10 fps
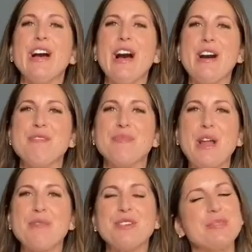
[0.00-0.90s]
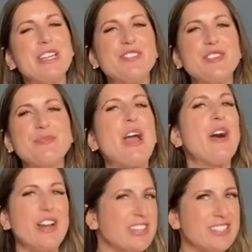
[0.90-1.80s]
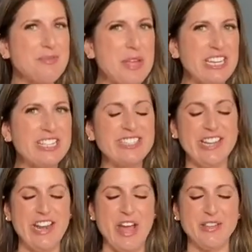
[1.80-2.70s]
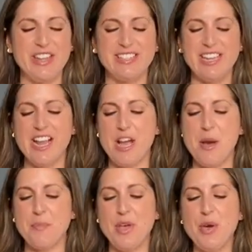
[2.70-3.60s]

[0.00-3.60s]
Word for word: But I will be giving my honest opinions on how they stack up